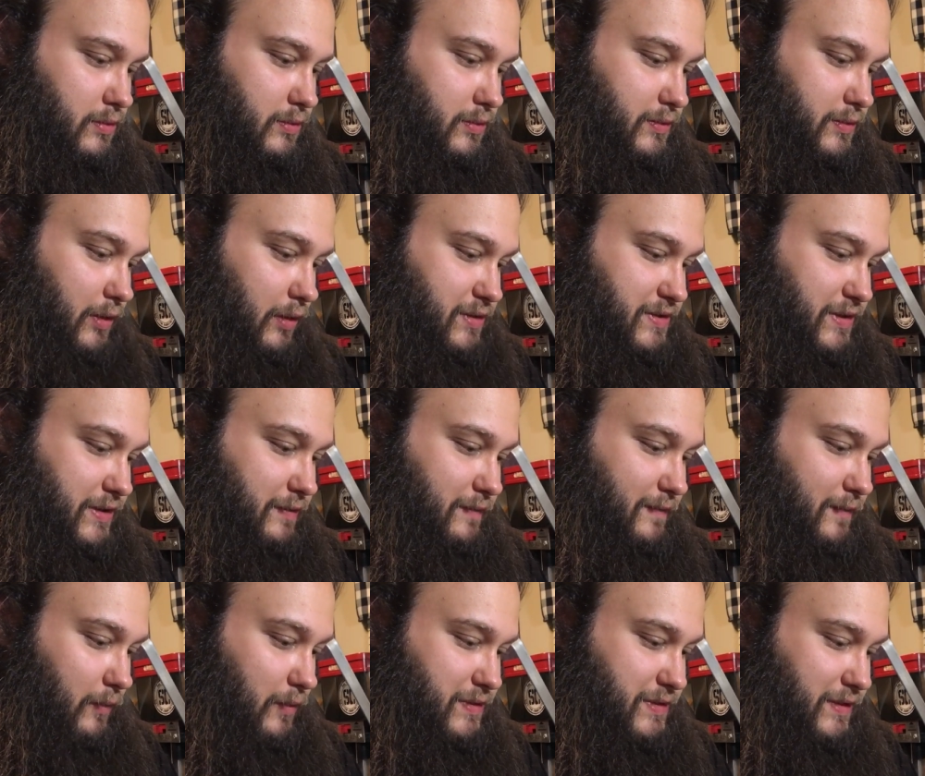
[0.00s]
13,
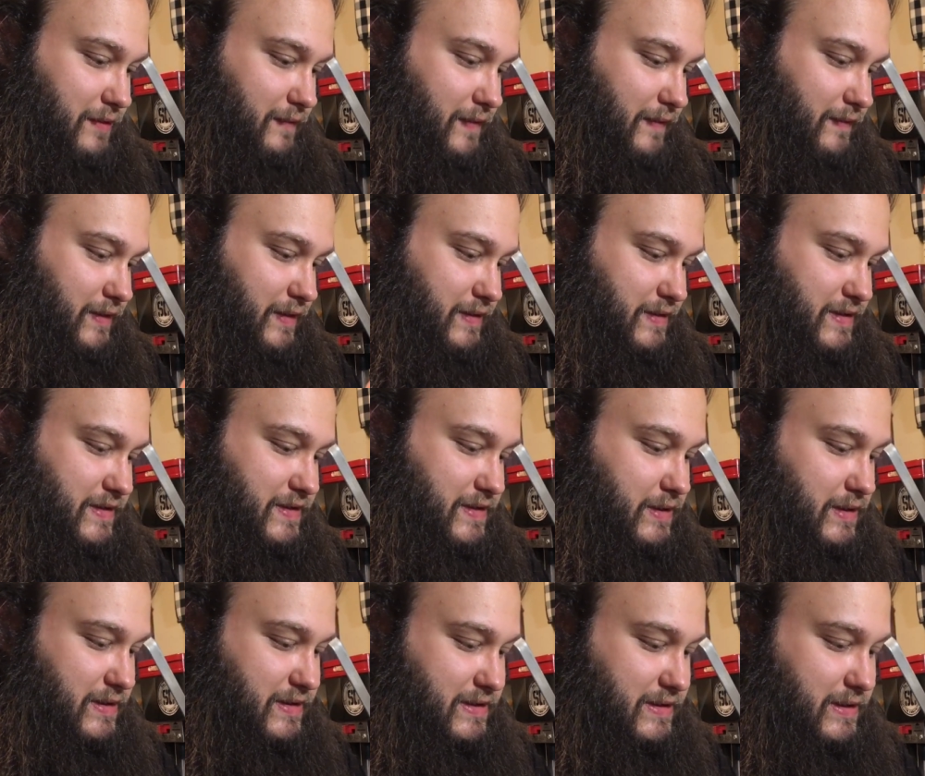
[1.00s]
14, 15,
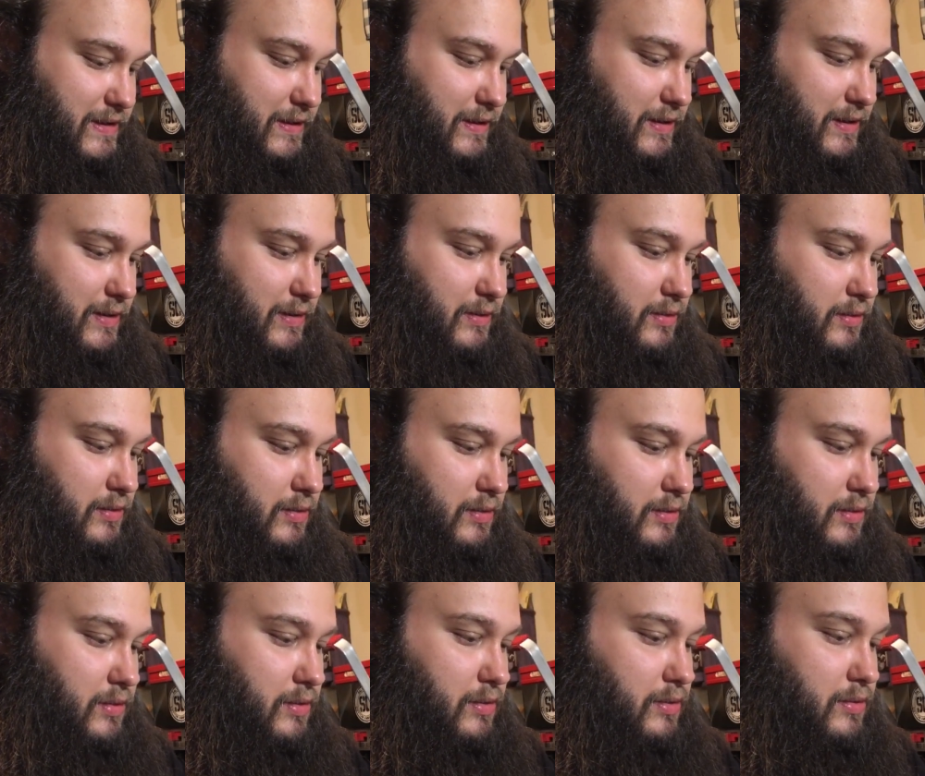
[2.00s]
16.
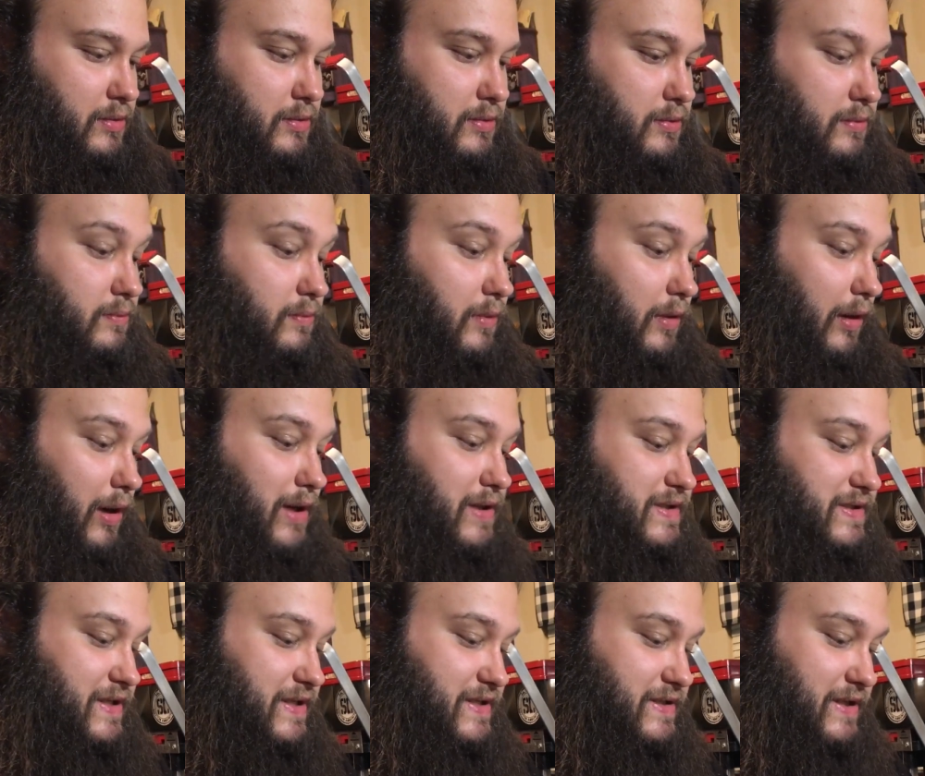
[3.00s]
Alright,
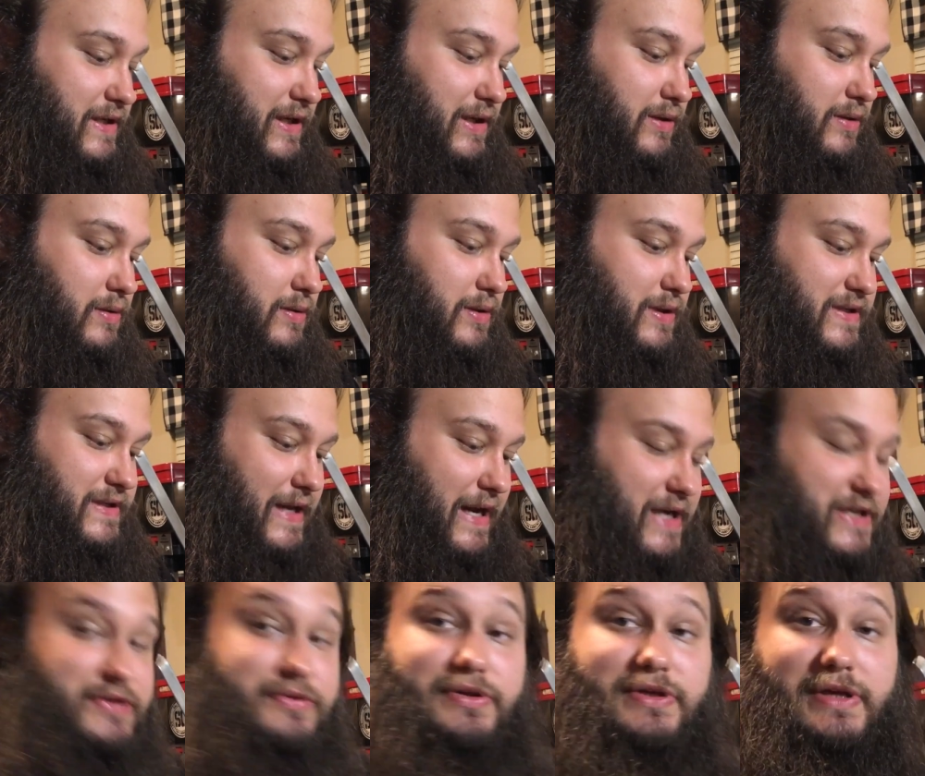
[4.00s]
16 is
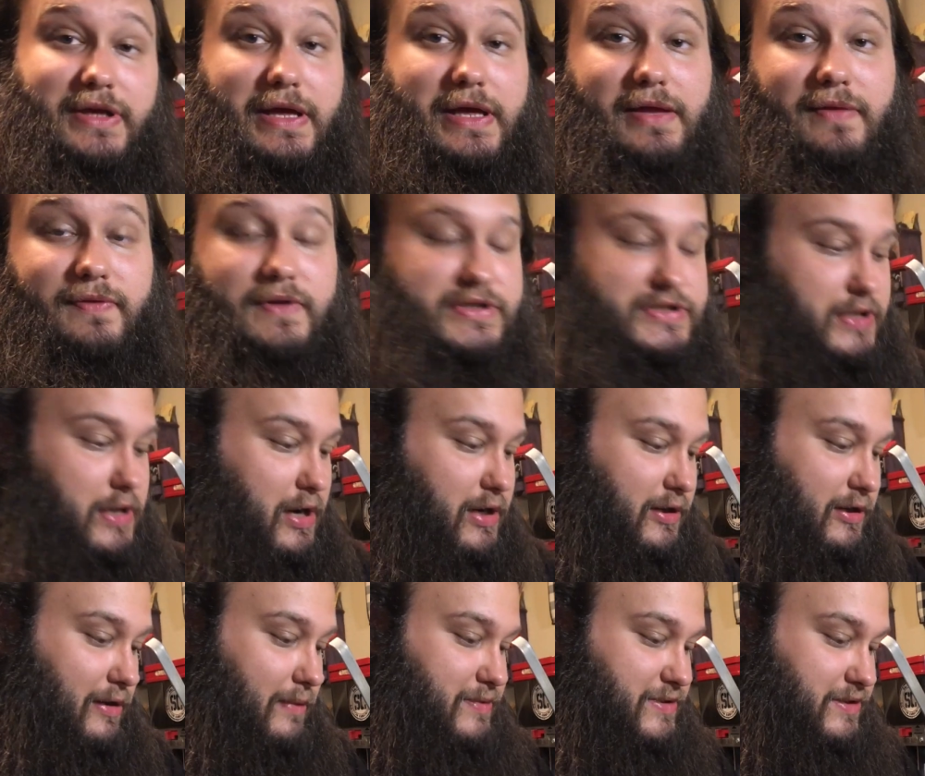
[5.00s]
actually in the shot
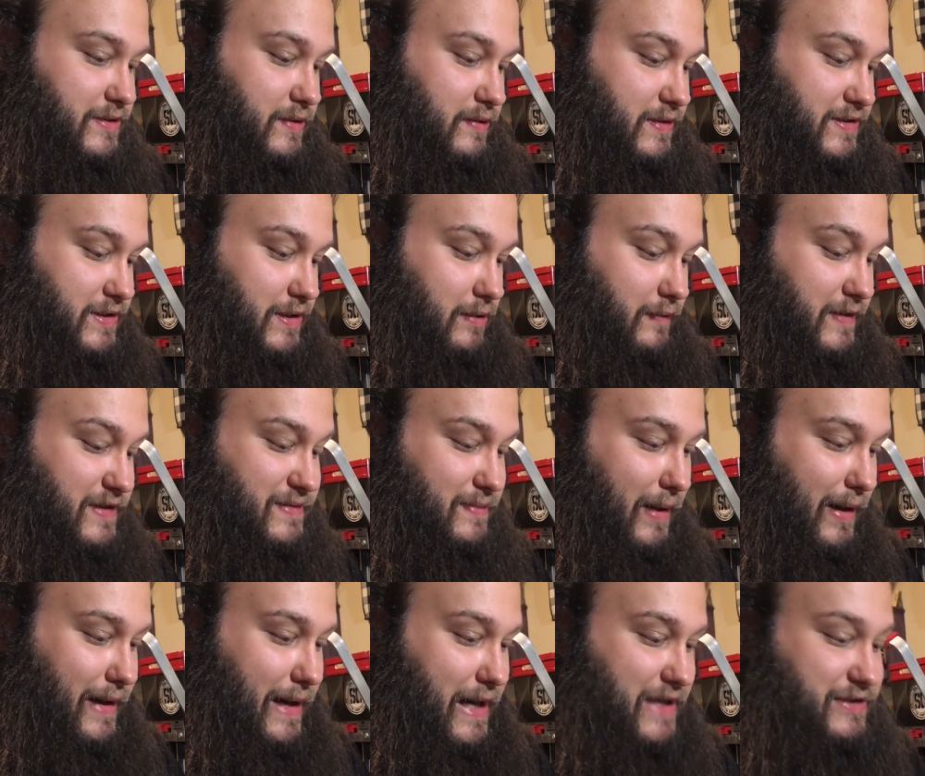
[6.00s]
cup too, so this
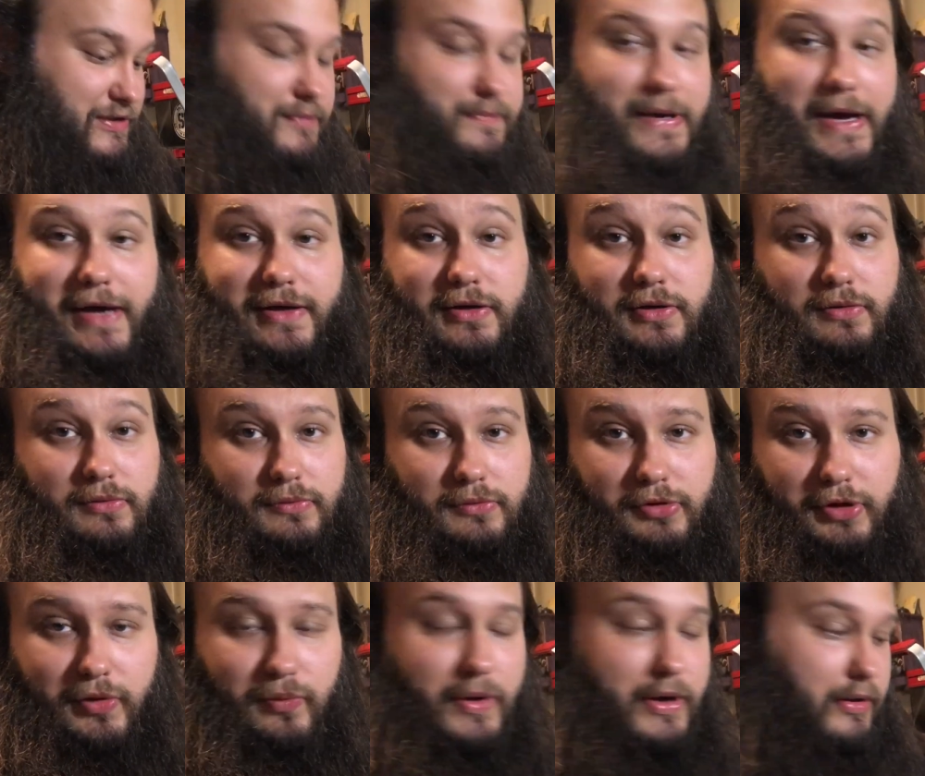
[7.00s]
might actually pattern
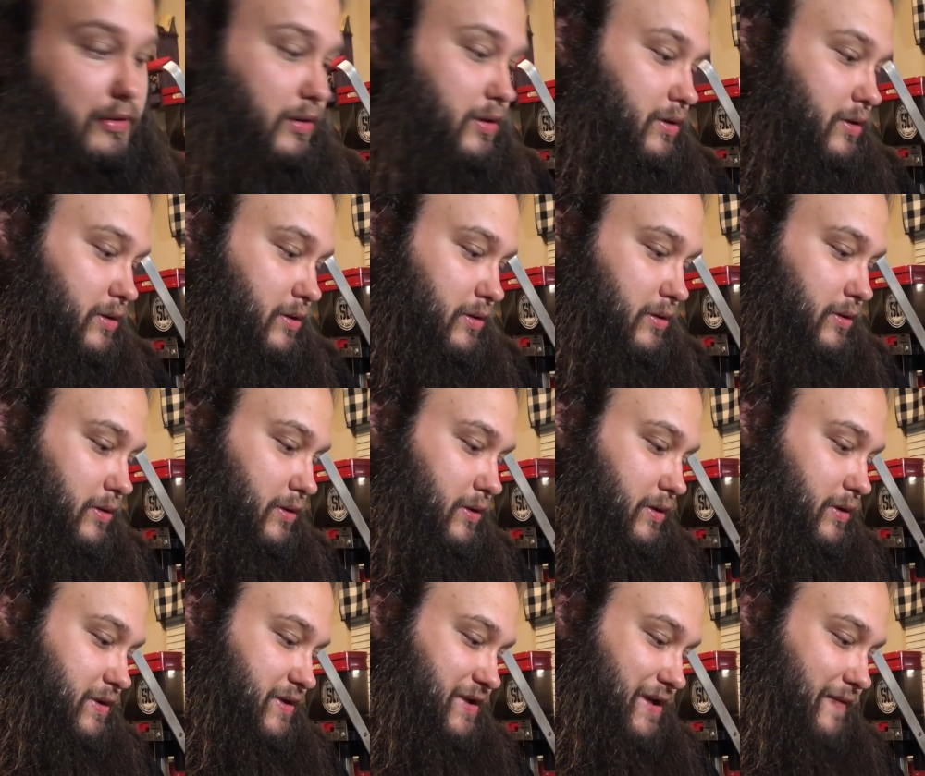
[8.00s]
really well.
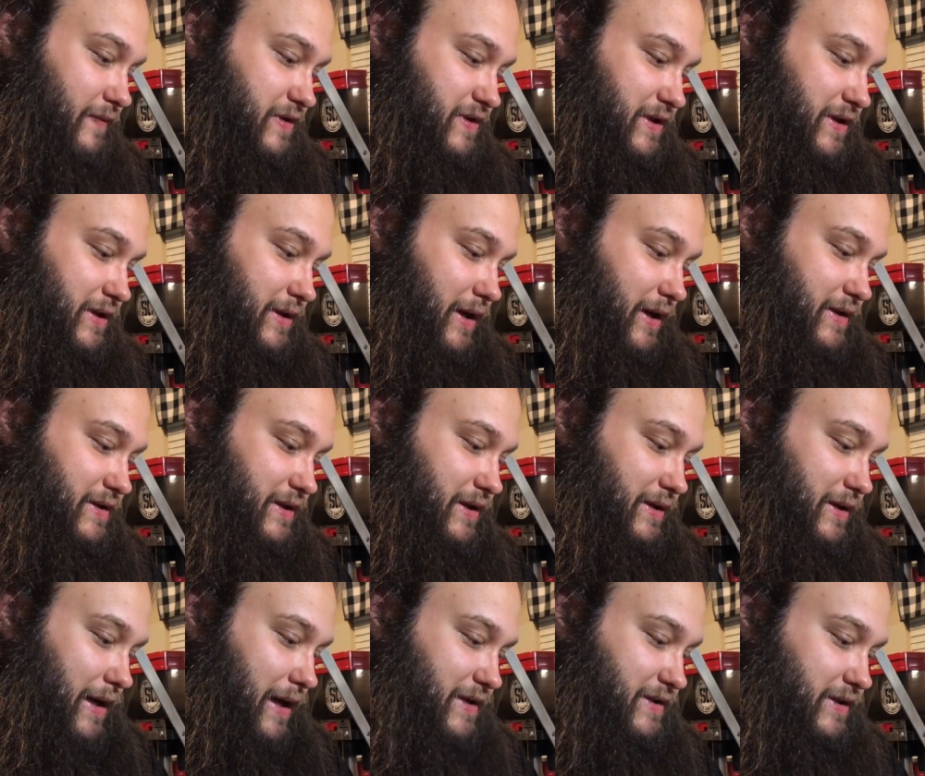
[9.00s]
17,
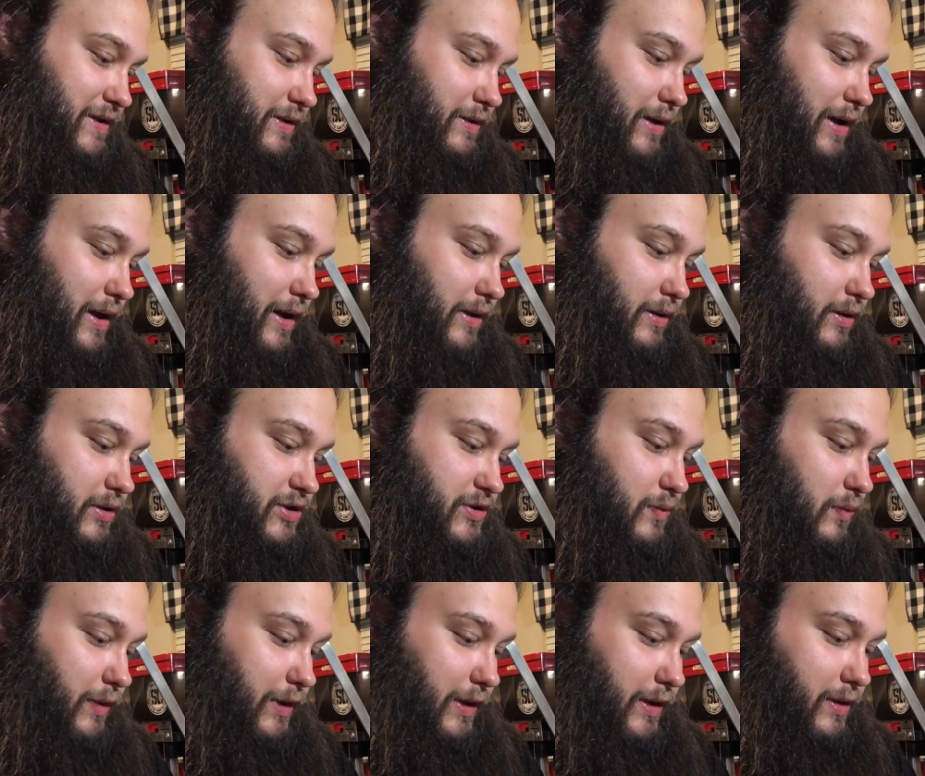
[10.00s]
18, 19, and
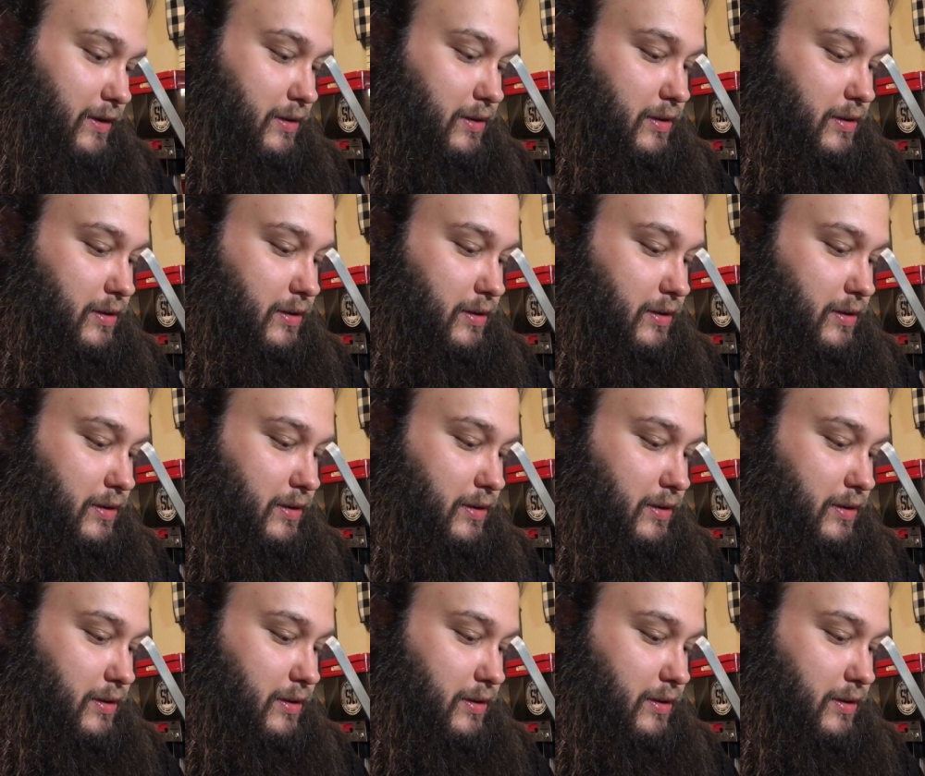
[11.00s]
20.